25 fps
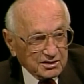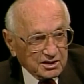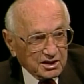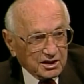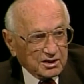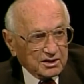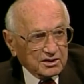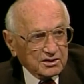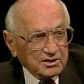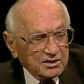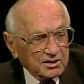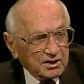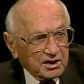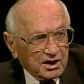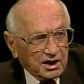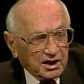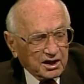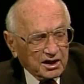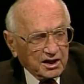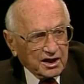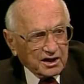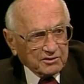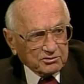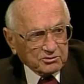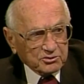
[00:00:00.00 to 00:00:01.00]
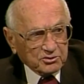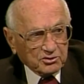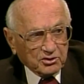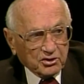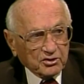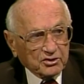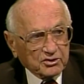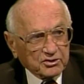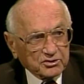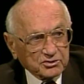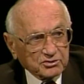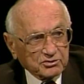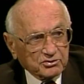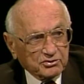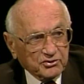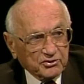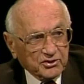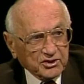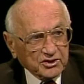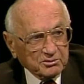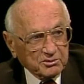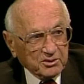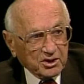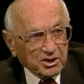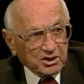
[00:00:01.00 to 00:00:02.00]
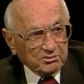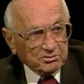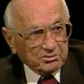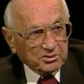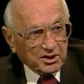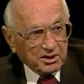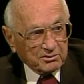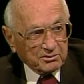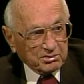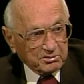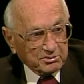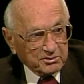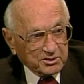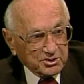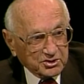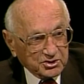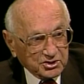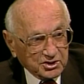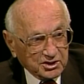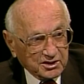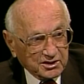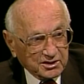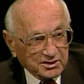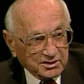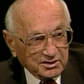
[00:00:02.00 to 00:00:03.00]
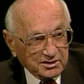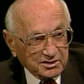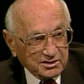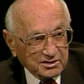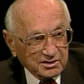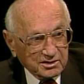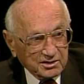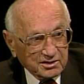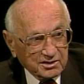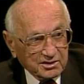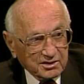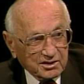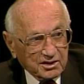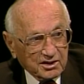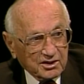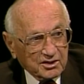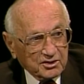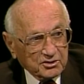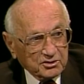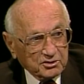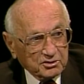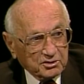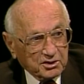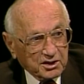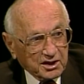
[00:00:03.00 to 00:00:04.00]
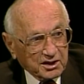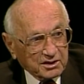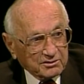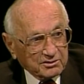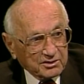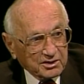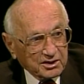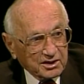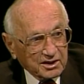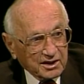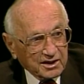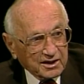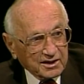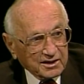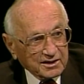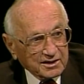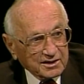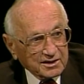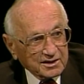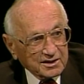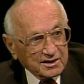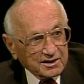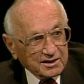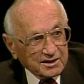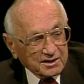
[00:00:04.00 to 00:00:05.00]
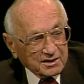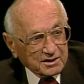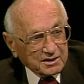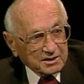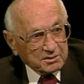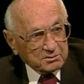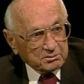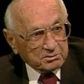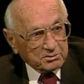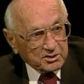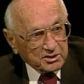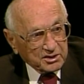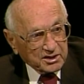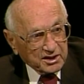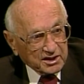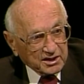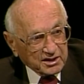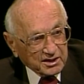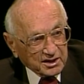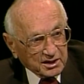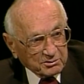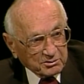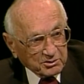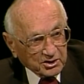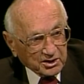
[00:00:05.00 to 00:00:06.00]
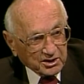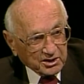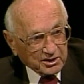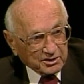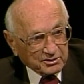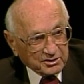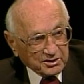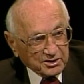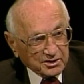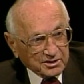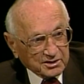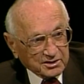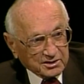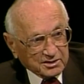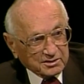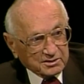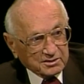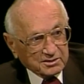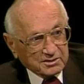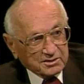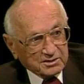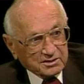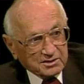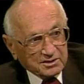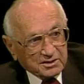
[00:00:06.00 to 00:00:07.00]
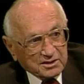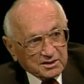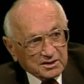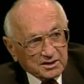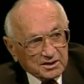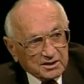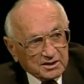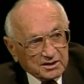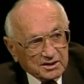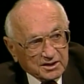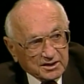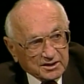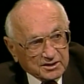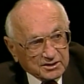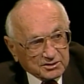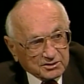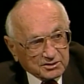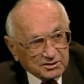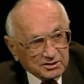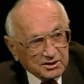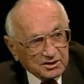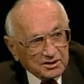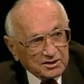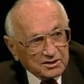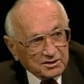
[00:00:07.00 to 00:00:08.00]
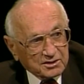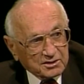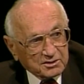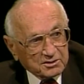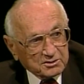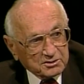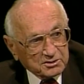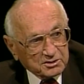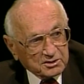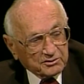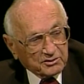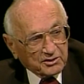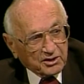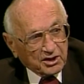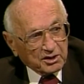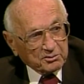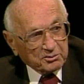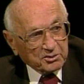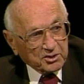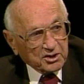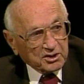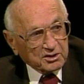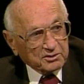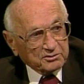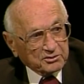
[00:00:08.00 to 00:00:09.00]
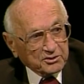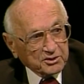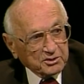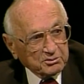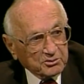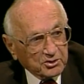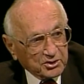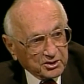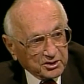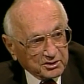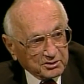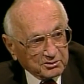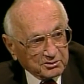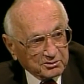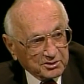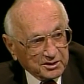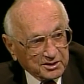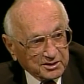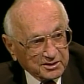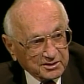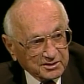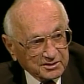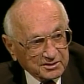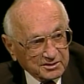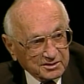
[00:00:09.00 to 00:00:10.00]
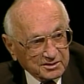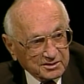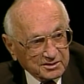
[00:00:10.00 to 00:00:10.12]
Yeah. After all, there's a fundamental problem in China. You have an economic area that is developing in a free market way.